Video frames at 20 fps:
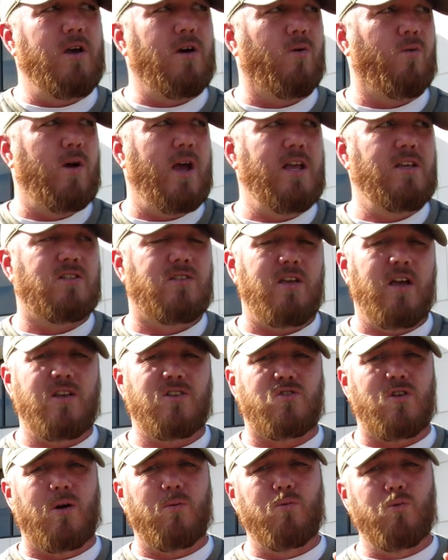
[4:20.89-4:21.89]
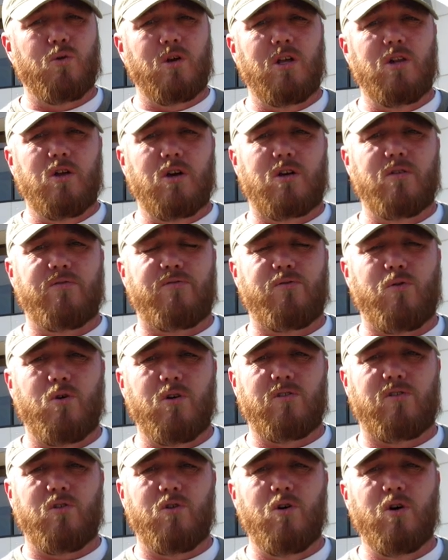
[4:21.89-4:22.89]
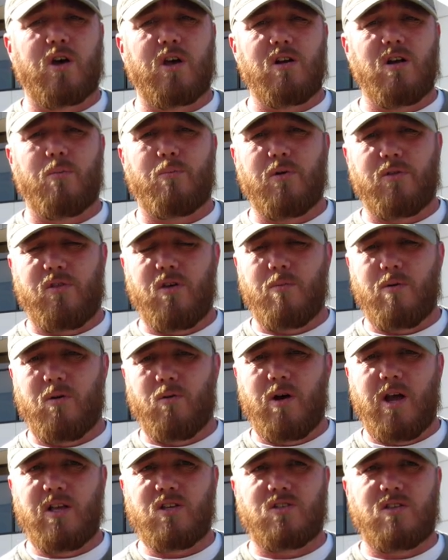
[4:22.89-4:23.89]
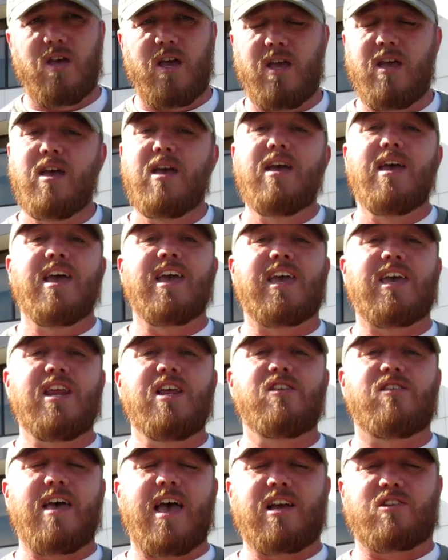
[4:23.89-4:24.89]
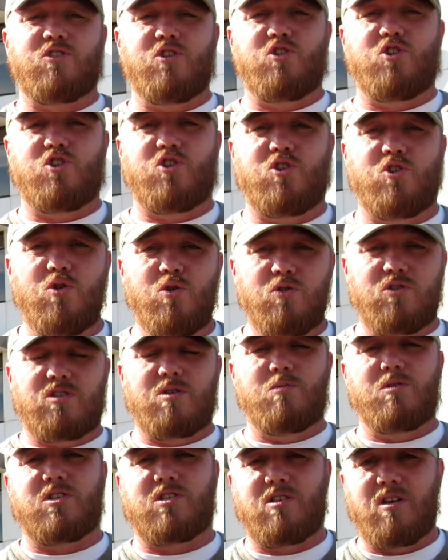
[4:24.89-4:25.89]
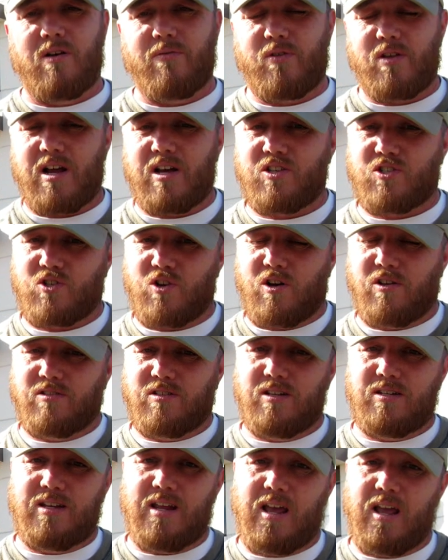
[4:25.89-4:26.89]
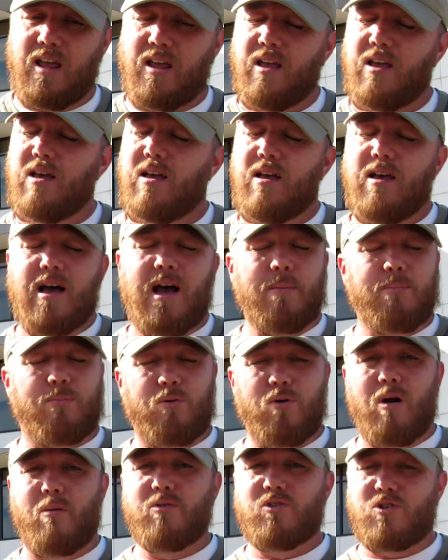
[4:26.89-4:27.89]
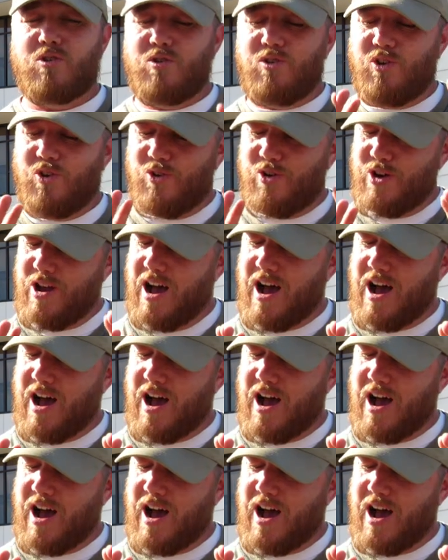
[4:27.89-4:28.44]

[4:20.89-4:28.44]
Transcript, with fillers: to be at Range Day, so I'm really looking forward to hooking up with them at Range Day and getting to actually shoot some of the stuff that I saw today. I promise you, you're